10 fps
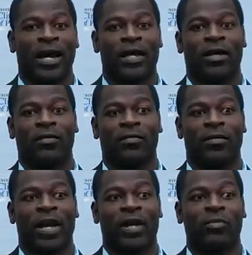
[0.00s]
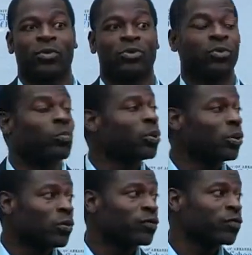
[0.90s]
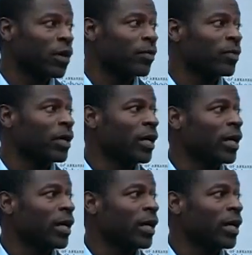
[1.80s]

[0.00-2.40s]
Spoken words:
I am able to pull from